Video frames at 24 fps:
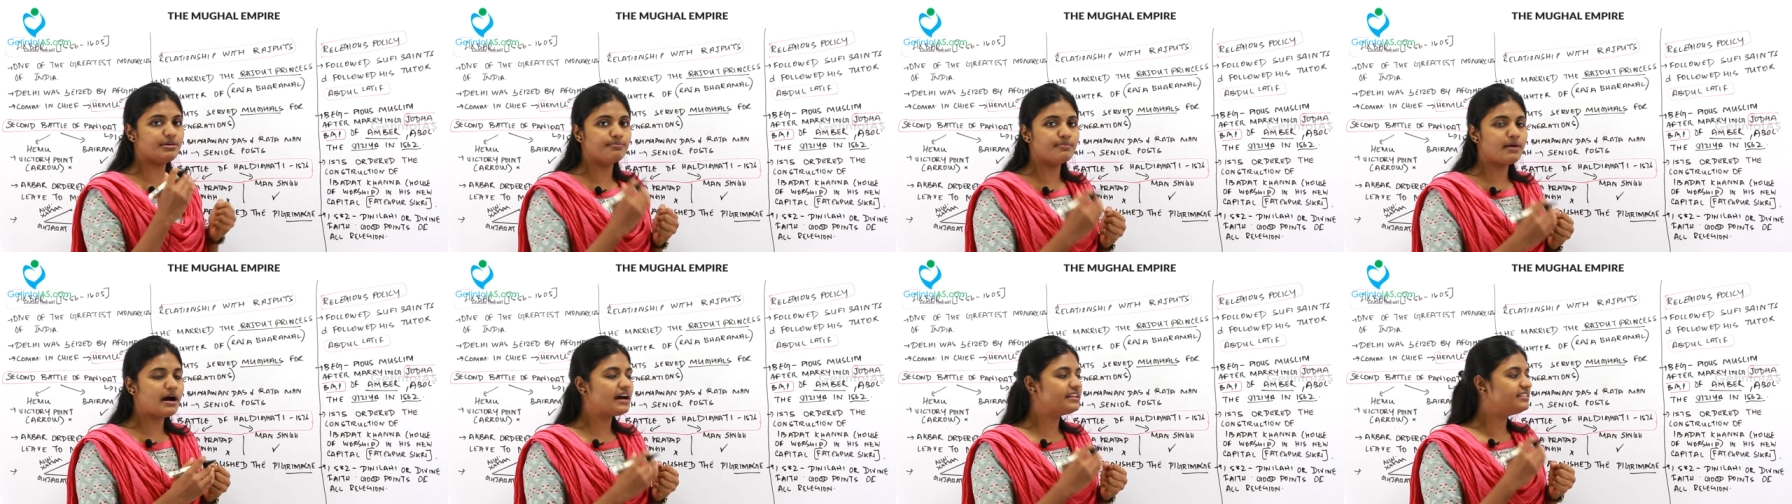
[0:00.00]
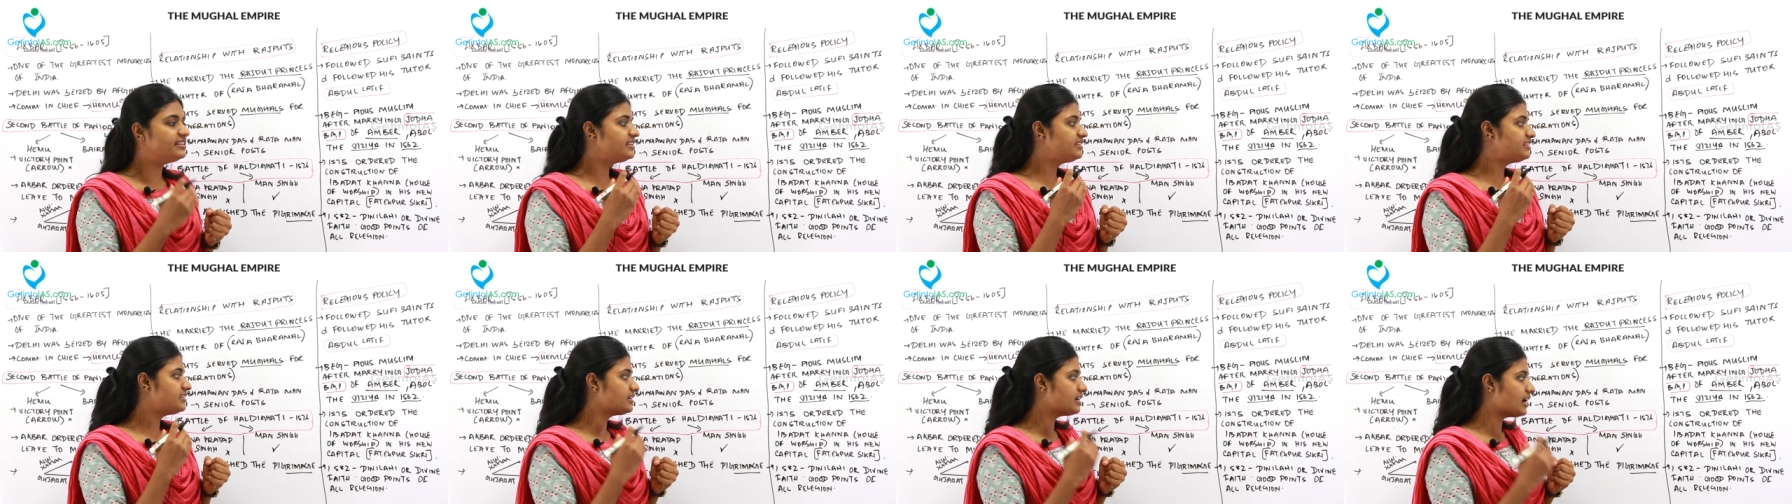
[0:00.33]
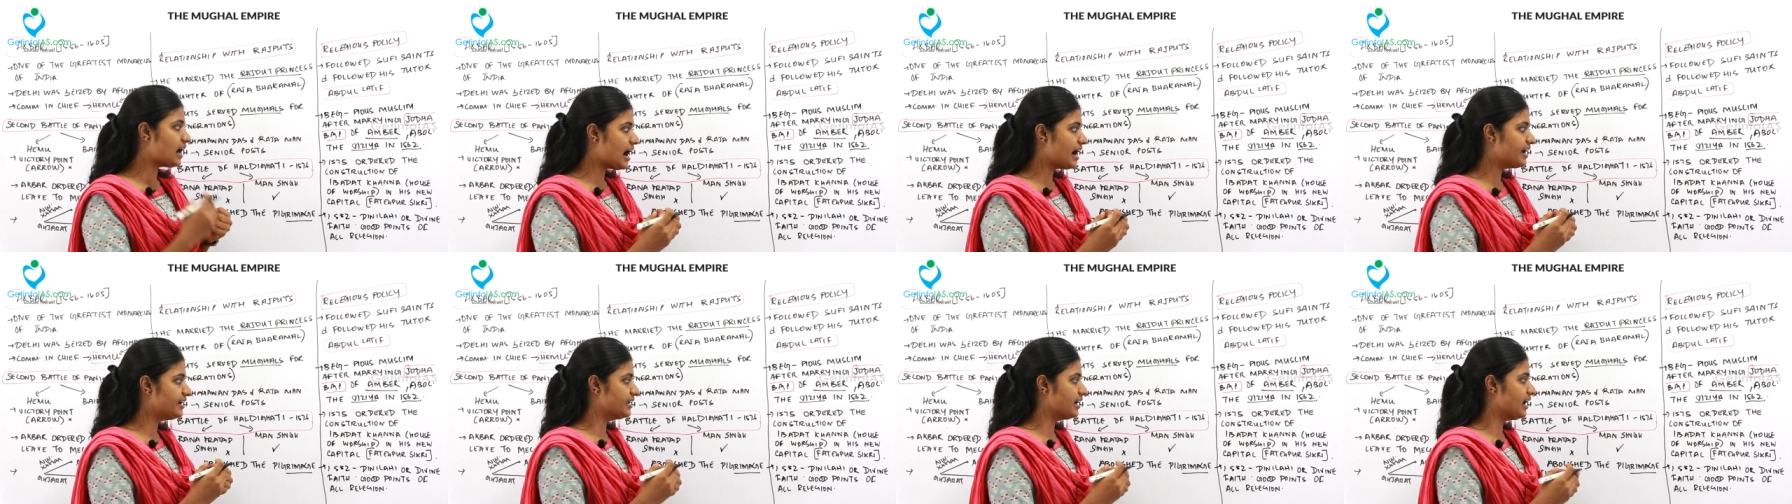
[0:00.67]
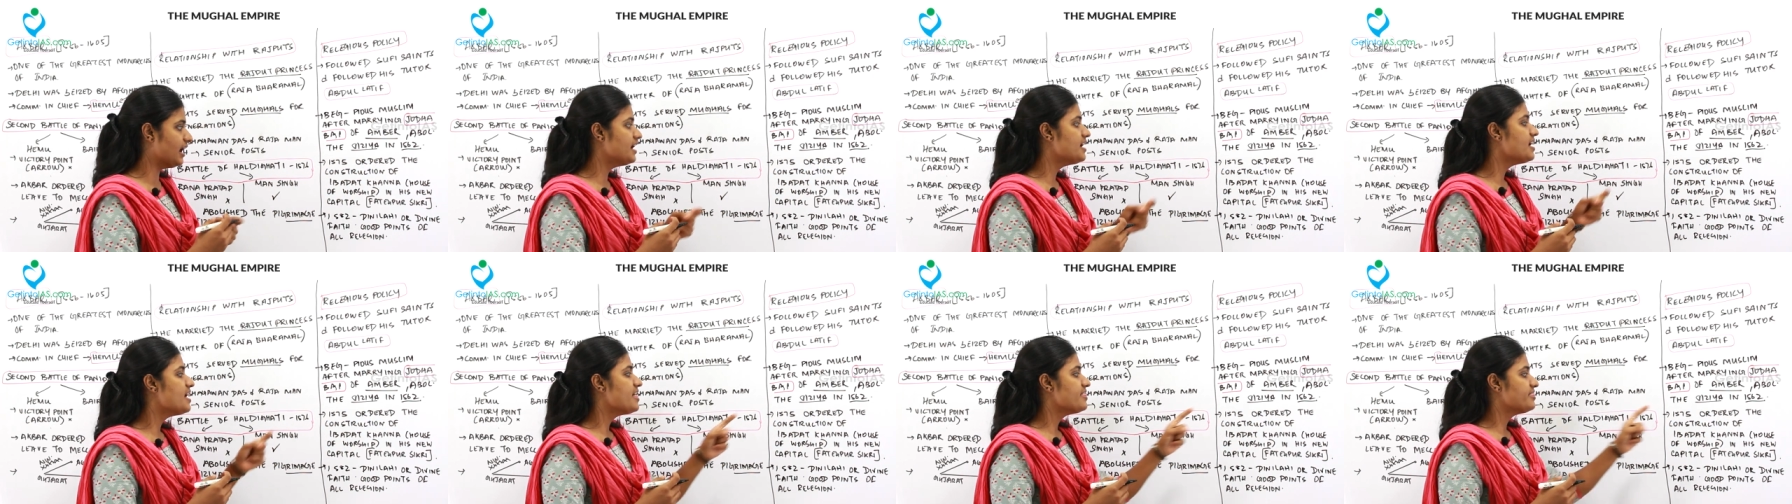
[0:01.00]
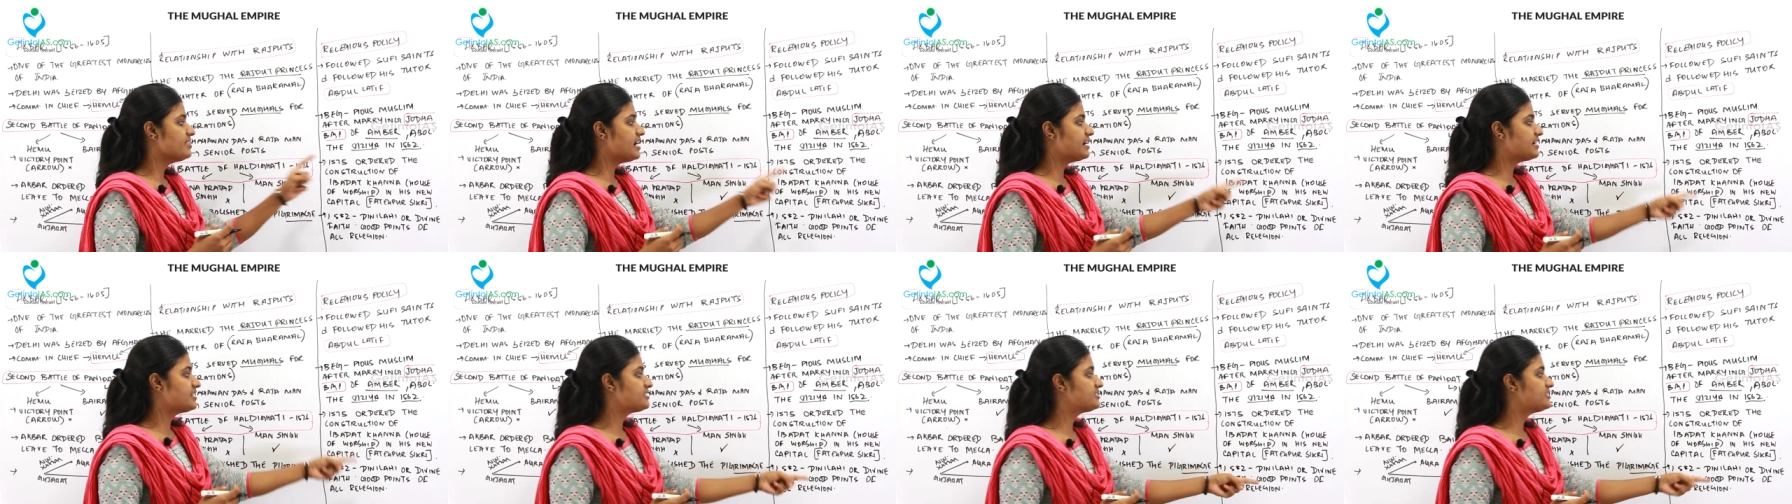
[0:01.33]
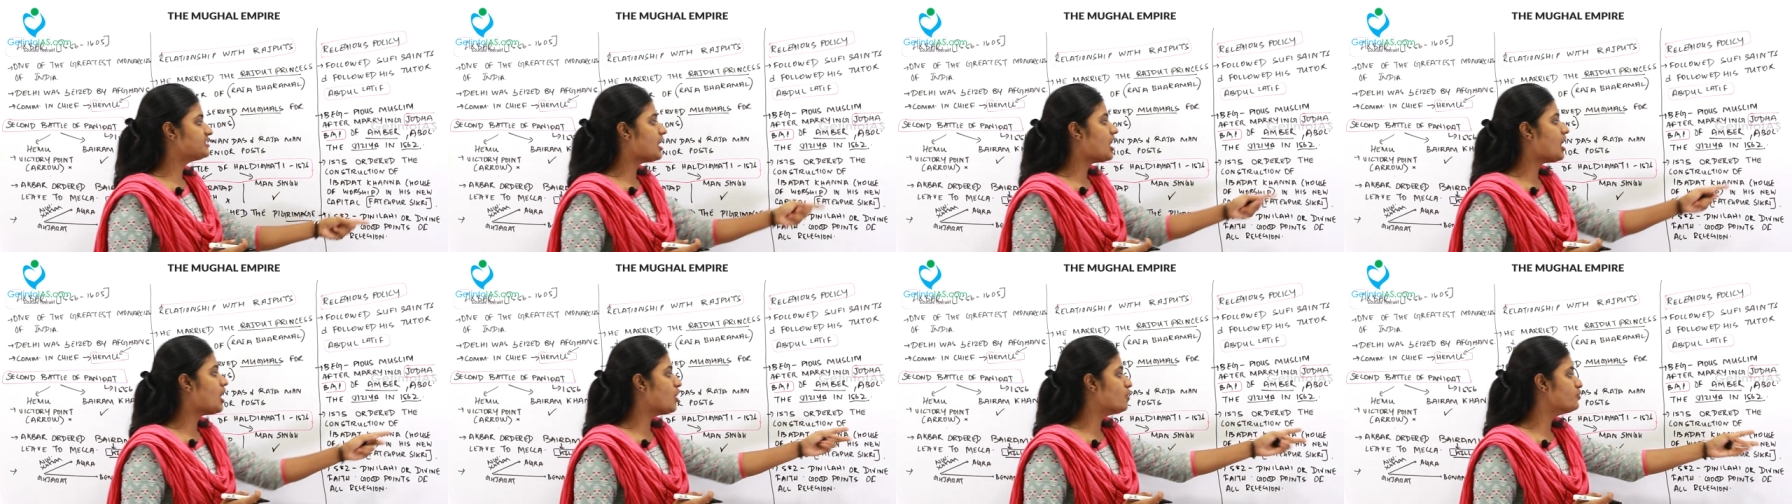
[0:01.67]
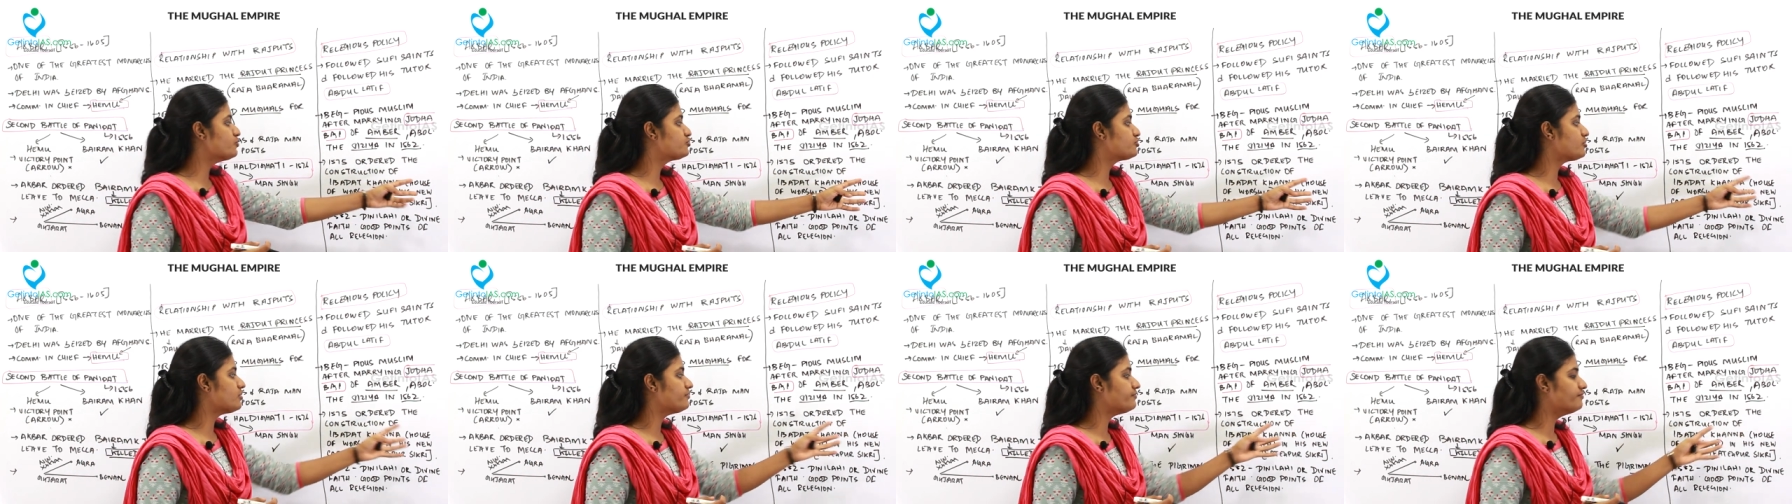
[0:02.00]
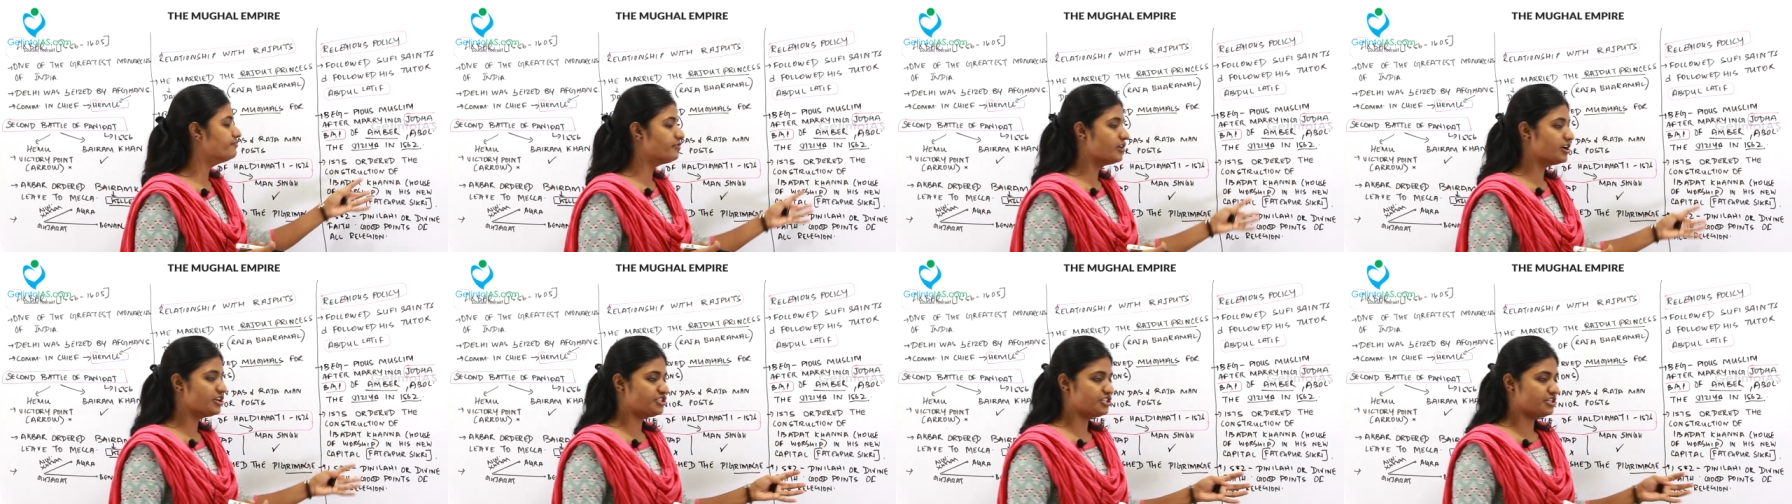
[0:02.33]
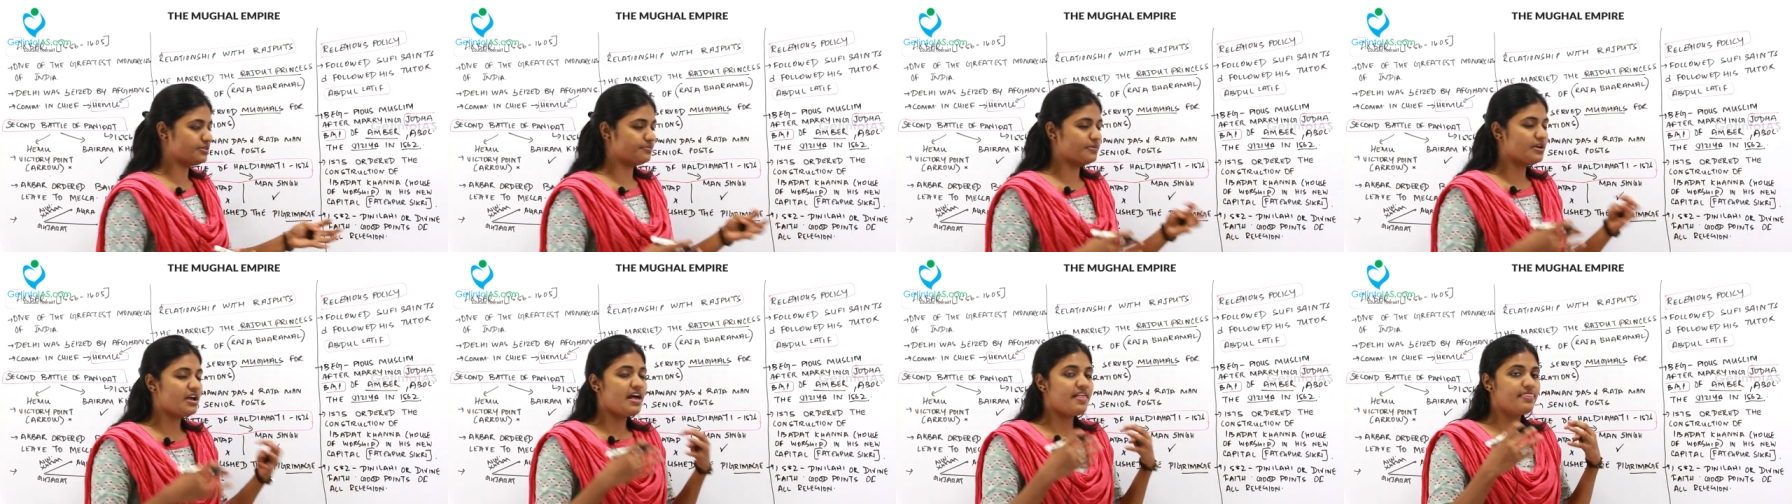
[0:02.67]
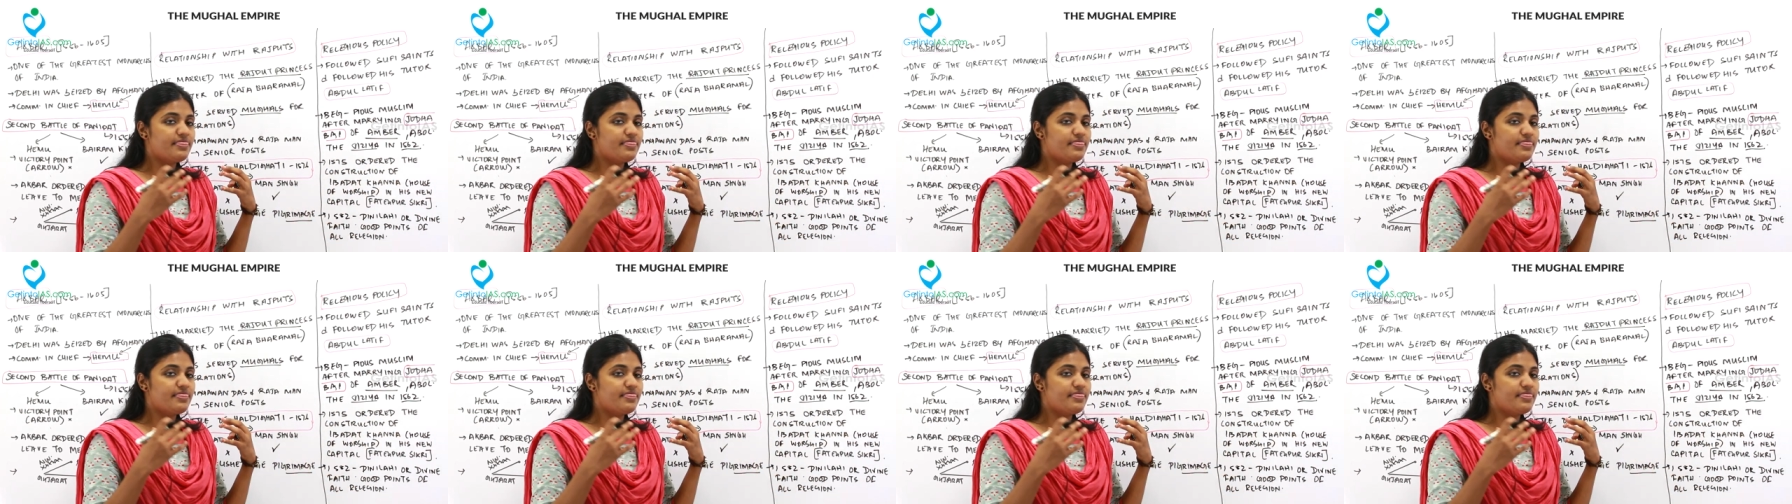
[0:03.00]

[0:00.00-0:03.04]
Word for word: Ibadat Khana, that is the house of worship.